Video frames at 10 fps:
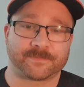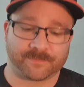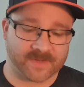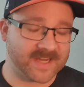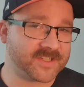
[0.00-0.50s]

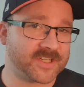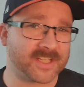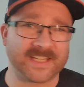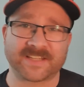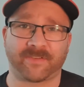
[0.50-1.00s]
Here's just a
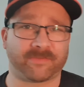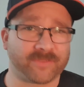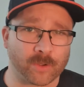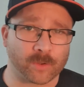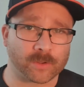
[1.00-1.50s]
list of a
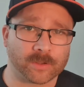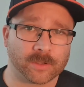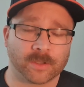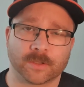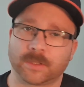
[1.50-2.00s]
few.
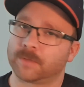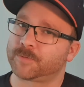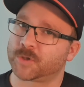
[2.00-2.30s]
I'm sure